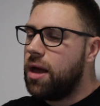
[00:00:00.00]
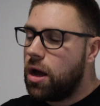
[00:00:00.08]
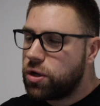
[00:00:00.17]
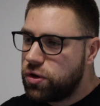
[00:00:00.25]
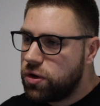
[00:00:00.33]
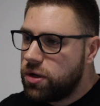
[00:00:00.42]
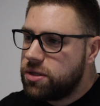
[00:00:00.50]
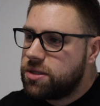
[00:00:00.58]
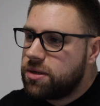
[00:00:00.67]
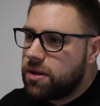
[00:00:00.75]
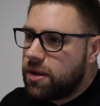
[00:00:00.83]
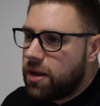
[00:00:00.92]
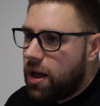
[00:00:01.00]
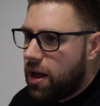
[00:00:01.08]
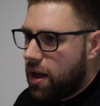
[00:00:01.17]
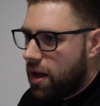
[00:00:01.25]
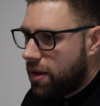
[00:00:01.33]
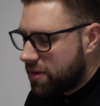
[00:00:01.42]
A good
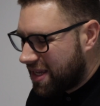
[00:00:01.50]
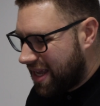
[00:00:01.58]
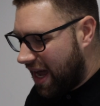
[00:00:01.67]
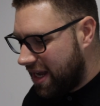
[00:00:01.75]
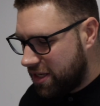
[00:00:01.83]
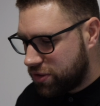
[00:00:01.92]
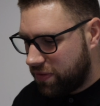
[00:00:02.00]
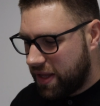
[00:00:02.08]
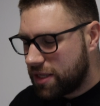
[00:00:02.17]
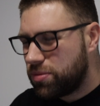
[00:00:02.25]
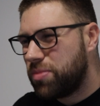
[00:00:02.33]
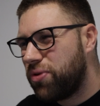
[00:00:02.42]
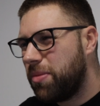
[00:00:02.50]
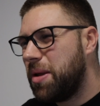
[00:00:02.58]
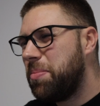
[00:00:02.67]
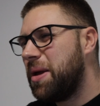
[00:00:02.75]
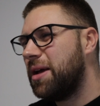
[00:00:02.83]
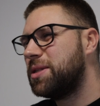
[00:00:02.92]
gauge on this would probably
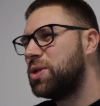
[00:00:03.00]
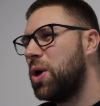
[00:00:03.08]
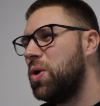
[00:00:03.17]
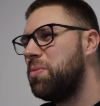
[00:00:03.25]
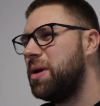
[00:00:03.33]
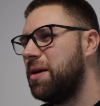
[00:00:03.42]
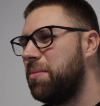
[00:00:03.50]
be a 2 minute